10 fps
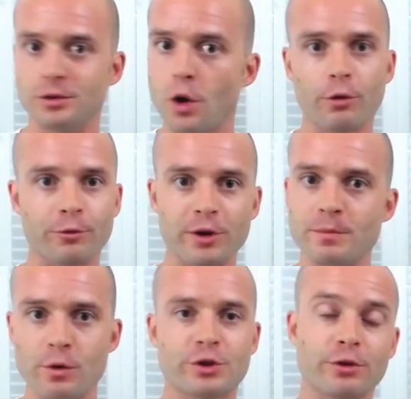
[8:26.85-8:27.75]
no
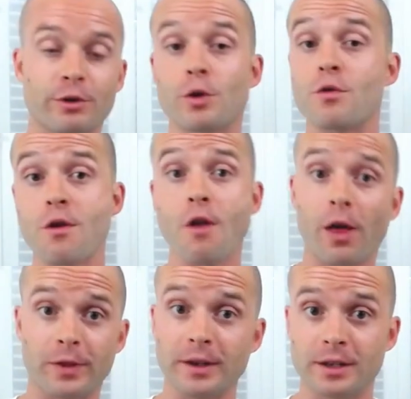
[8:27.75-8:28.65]
cream, no sugar, no
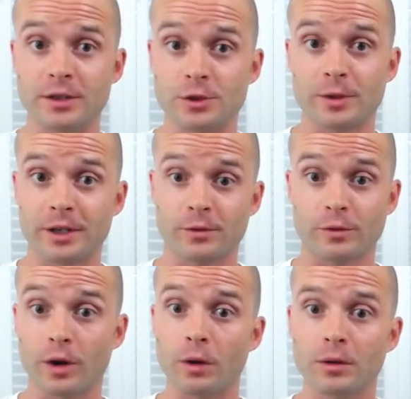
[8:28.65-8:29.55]
nothing, can you drink in a
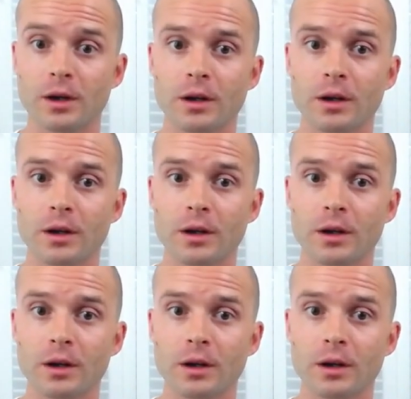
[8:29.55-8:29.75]
row?